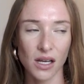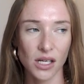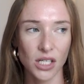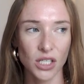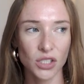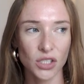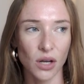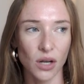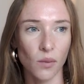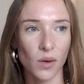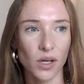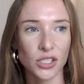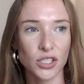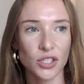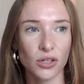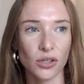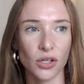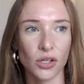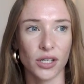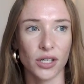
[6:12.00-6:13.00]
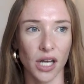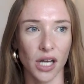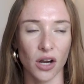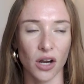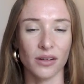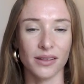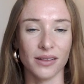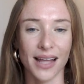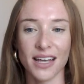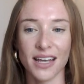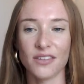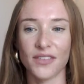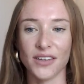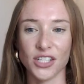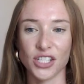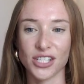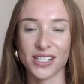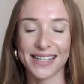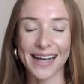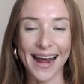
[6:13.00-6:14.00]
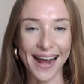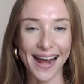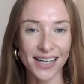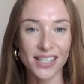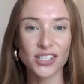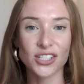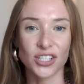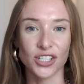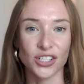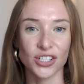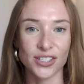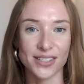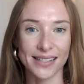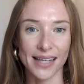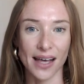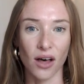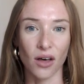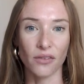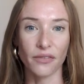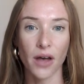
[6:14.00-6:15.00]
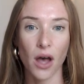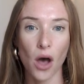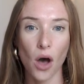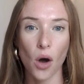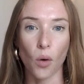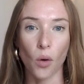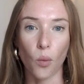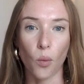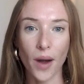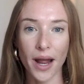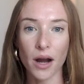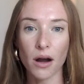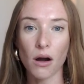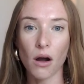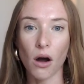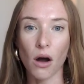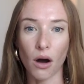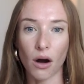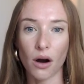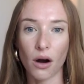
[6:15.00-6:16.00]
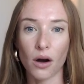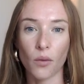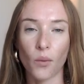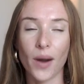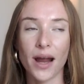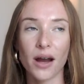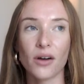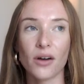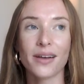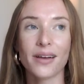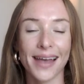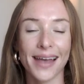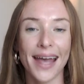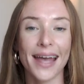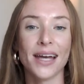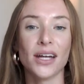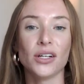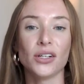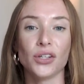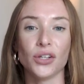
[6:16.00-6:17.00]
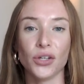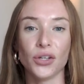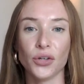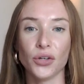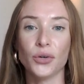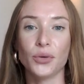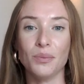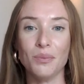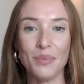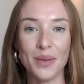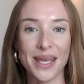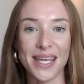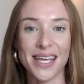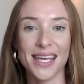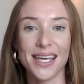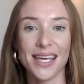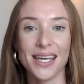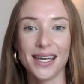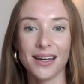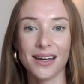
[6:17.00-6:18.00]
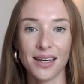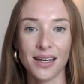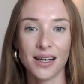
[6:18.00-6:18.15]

So I want you to look at your life and just ask yourself, where can you be